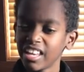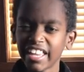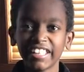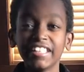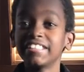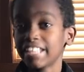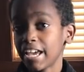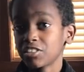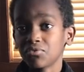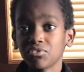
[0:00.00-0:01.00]
And he
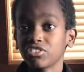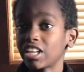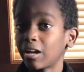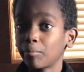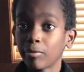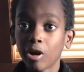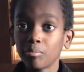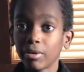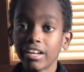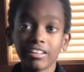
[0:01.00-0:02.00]
designs for the Zac
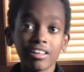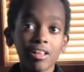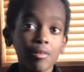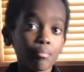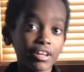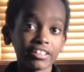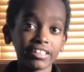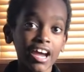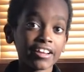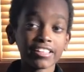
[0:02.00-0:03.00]
Brown Band,
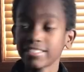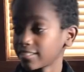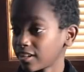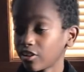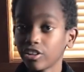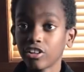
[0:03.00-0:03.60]
Pentatonix, and Kelly